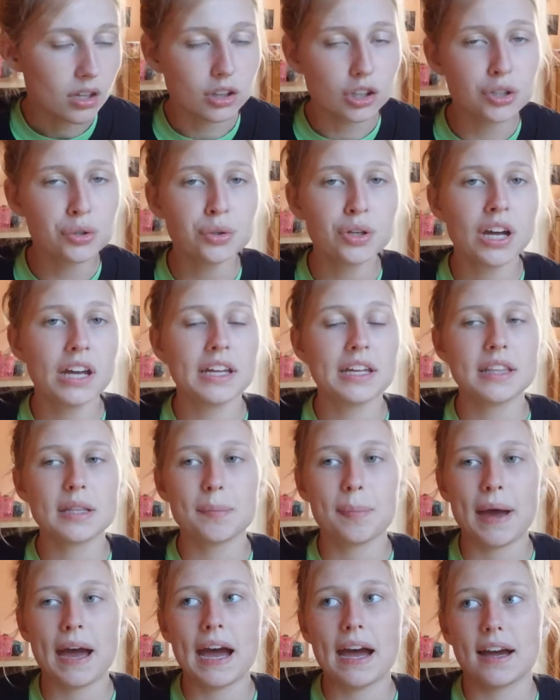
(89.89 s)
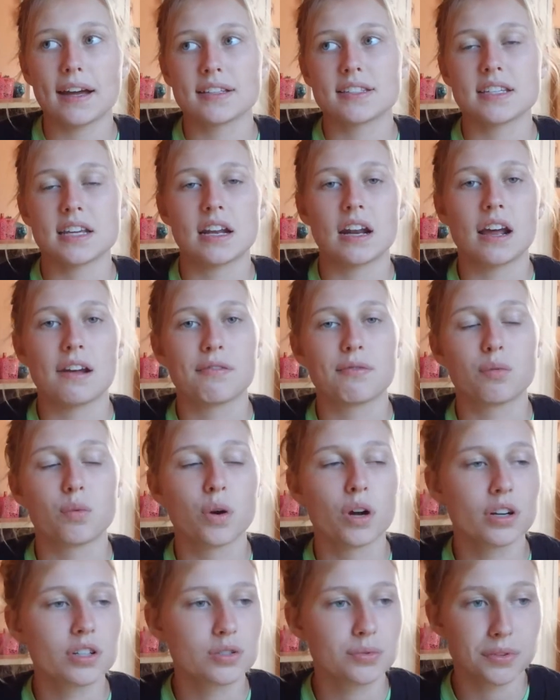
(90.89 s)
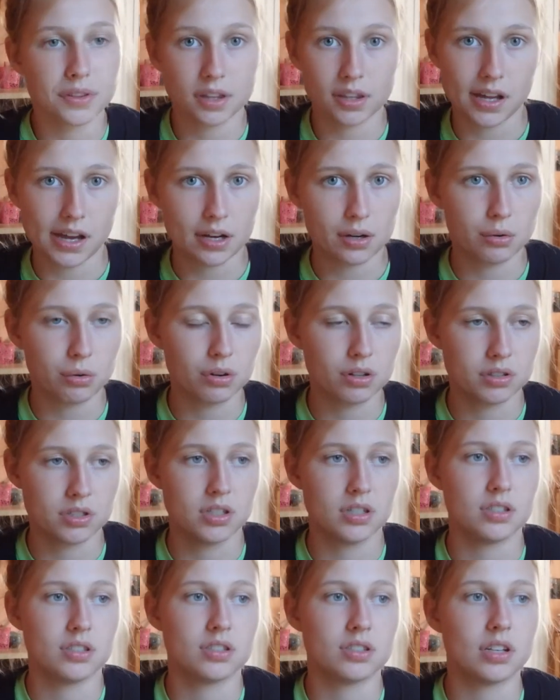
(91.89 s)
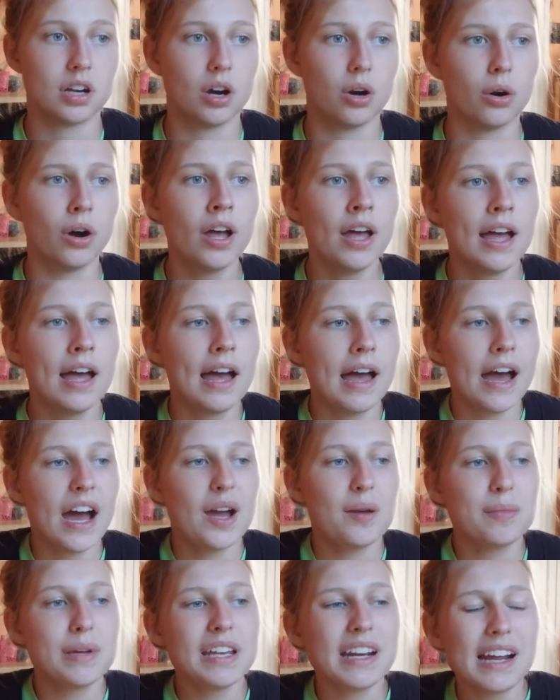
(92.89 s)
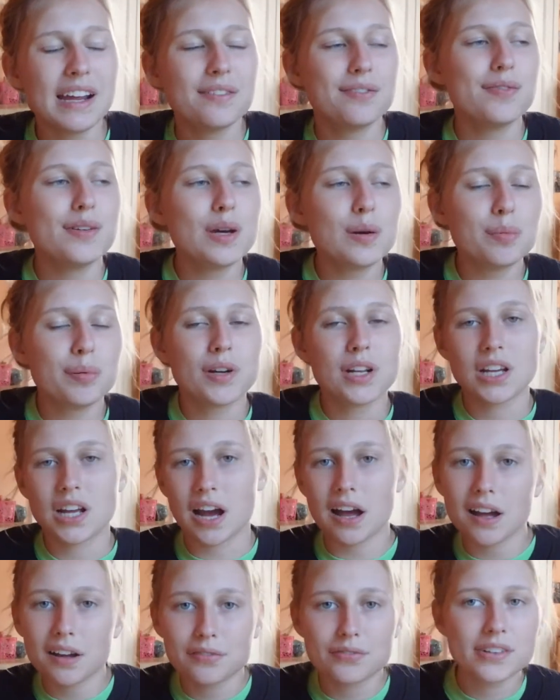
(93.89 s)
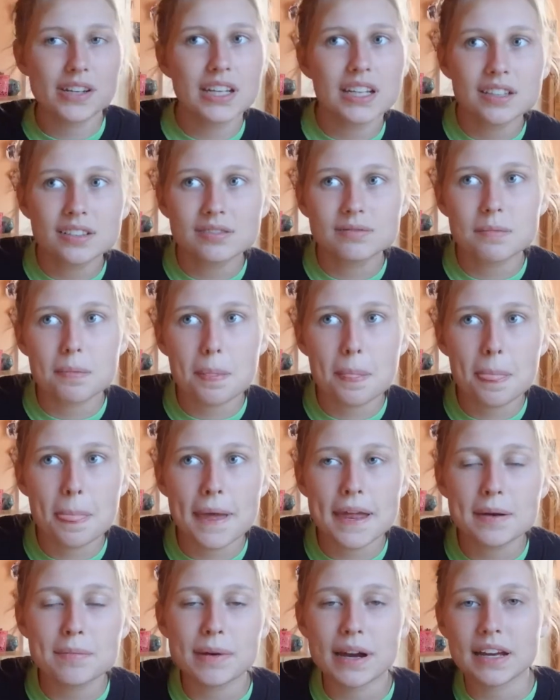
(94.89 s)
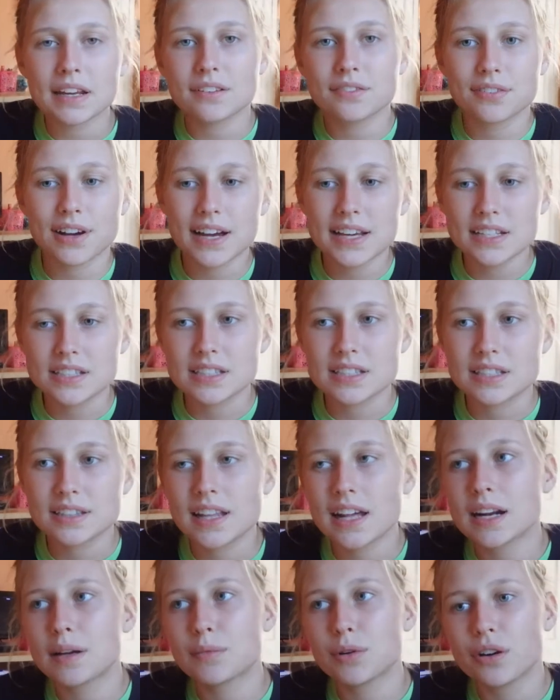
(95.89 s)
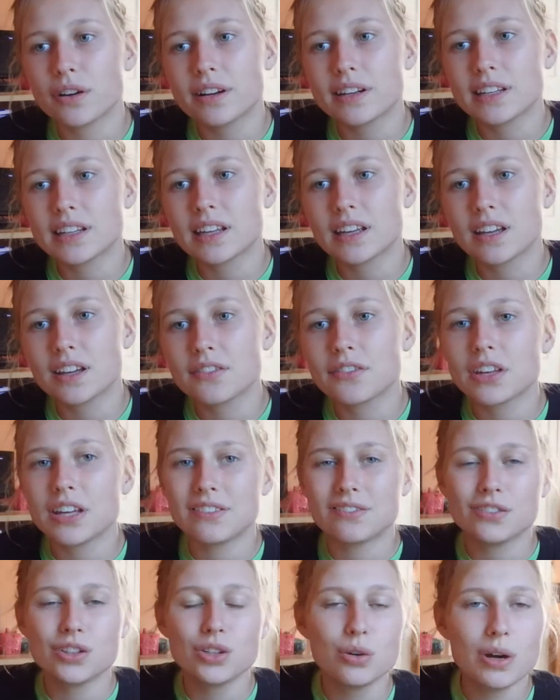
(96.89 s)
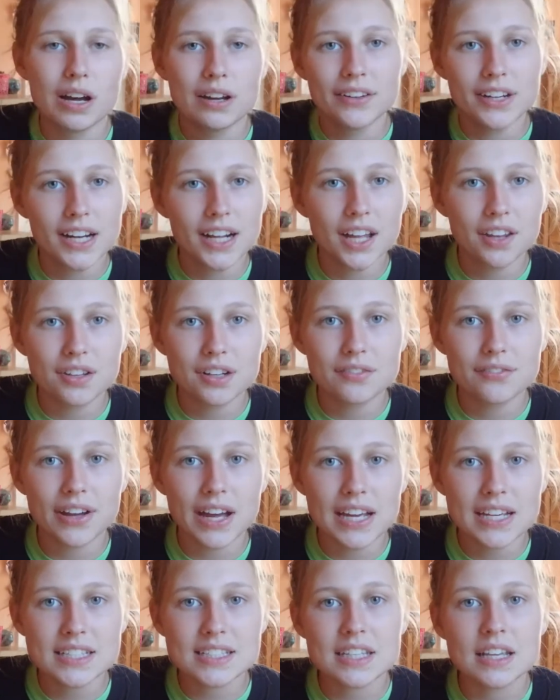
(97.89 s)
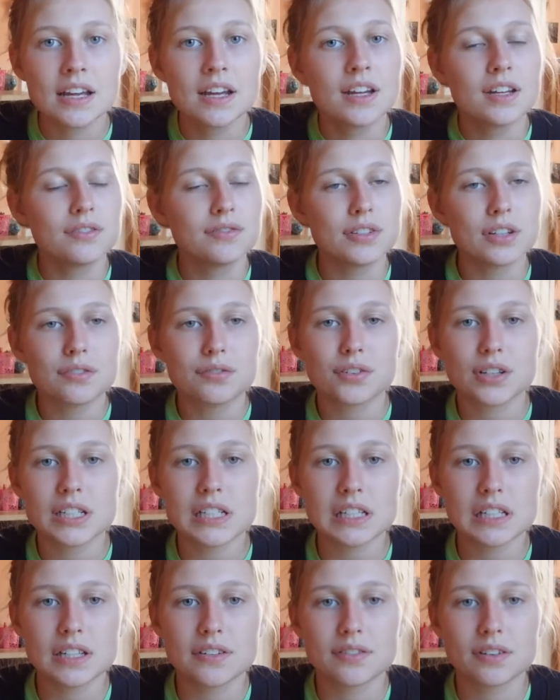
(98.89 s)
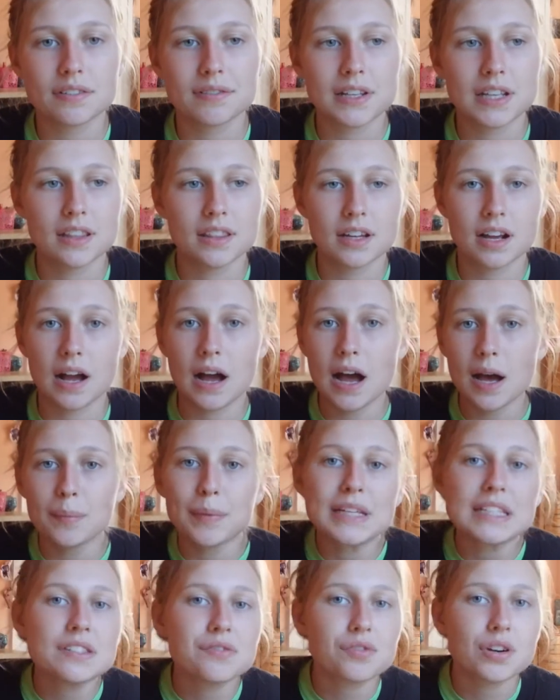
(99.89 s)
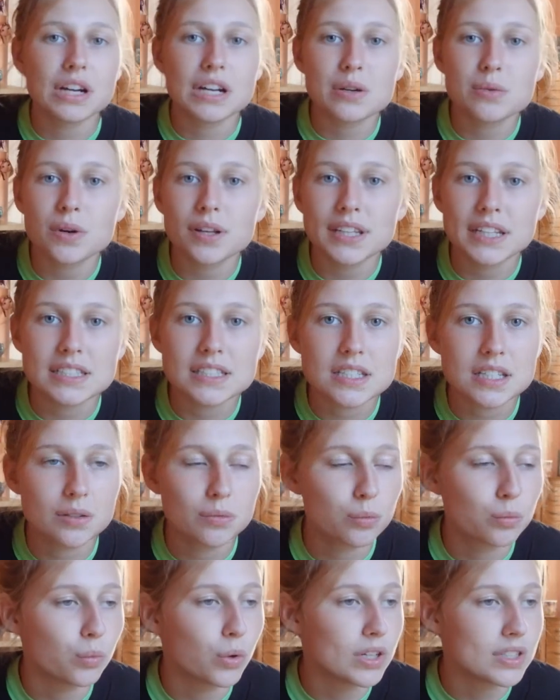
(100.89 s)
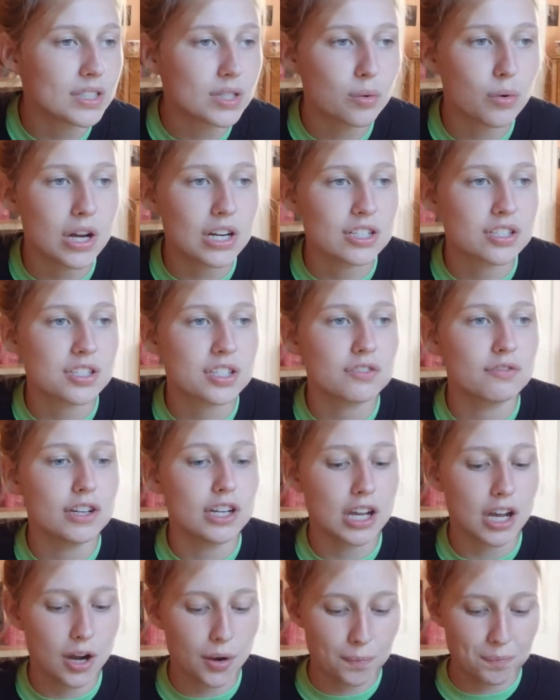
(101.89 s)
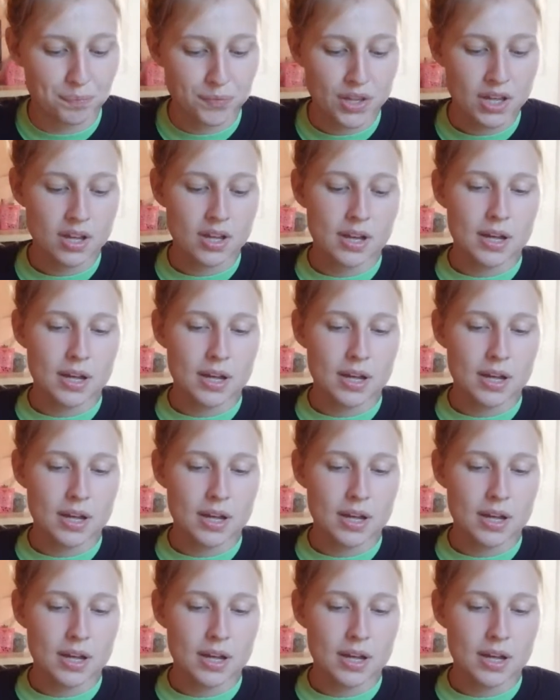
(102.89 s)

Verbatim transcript: Luna in the past, and I've worked with a lot of horses. So, I mean, I feel pretty confident in my advice that I'm going to give. If you have any other advice, feel free to leave it in the comments for anyone that wants to watch this video.